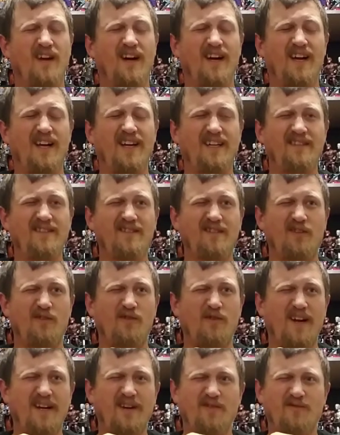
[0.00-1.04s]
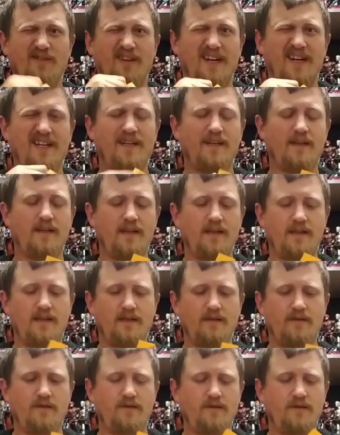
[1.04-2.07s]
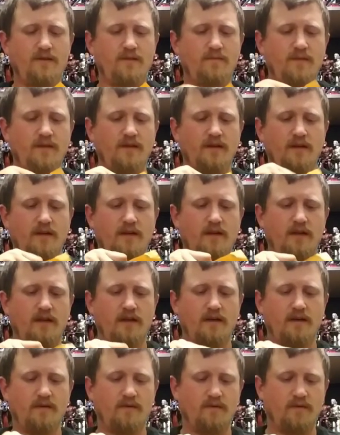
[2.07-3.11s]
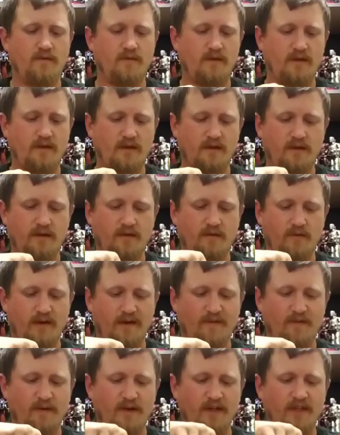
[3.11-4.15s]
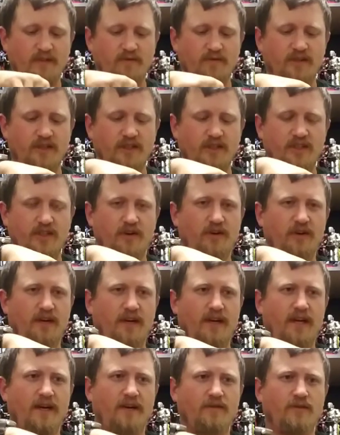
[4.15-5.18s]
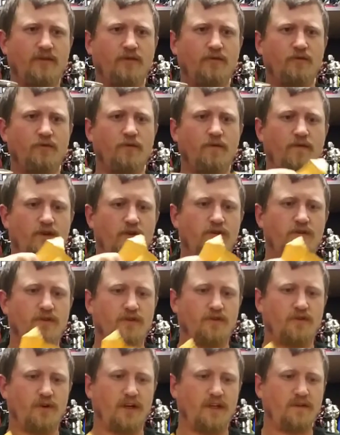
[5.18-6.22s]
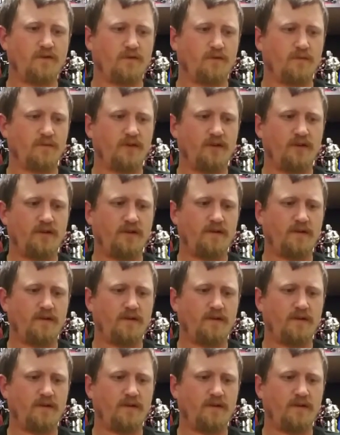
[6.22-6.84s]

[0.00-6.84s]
08, 09, I think, on YouTube. When everybody else was just starting out doing reviews on Transformers.